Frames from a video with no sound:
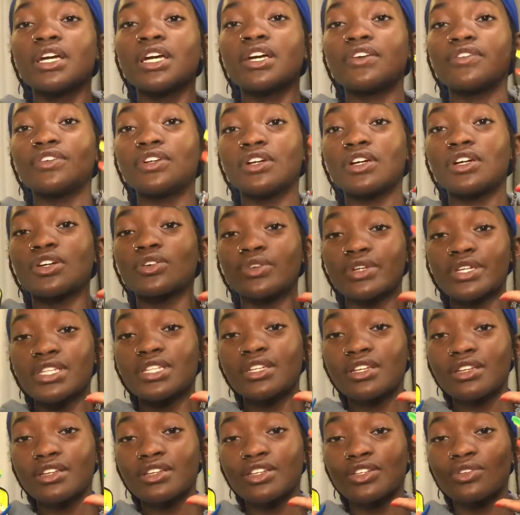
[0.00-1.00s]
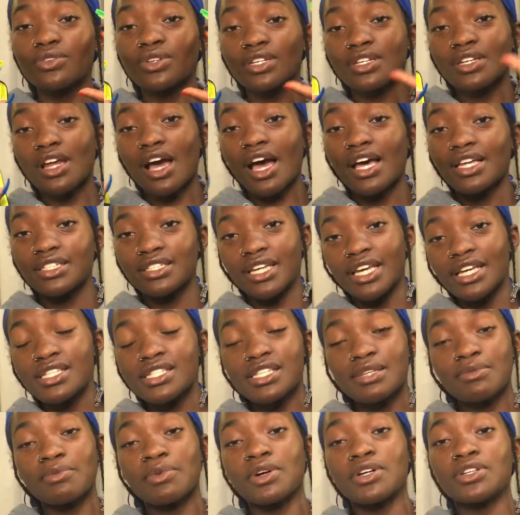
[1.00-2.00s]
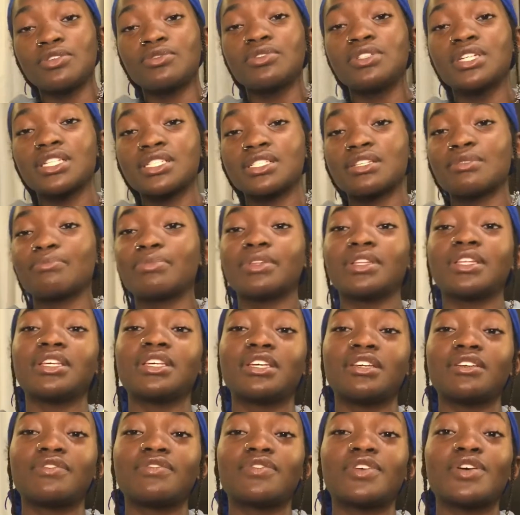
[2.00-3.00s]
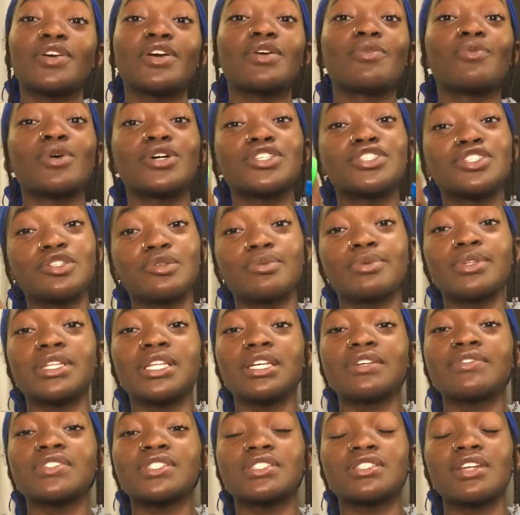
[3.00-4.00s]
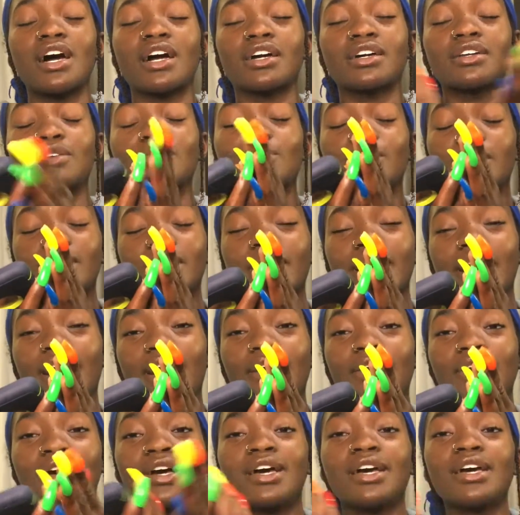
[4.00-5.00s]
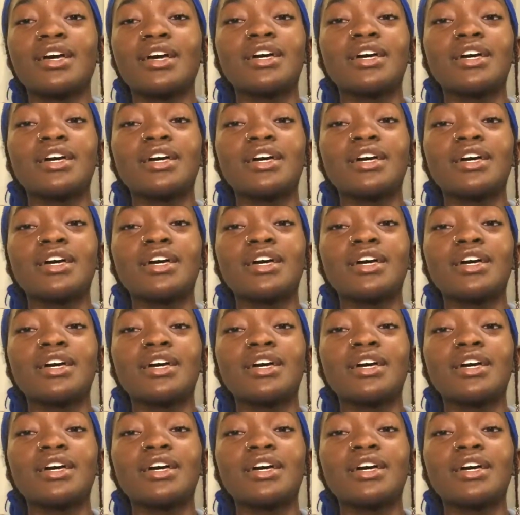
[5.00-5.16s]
if you're a Christian, you cannot date someone who doesn't believe in what you believe. It's not going to work out.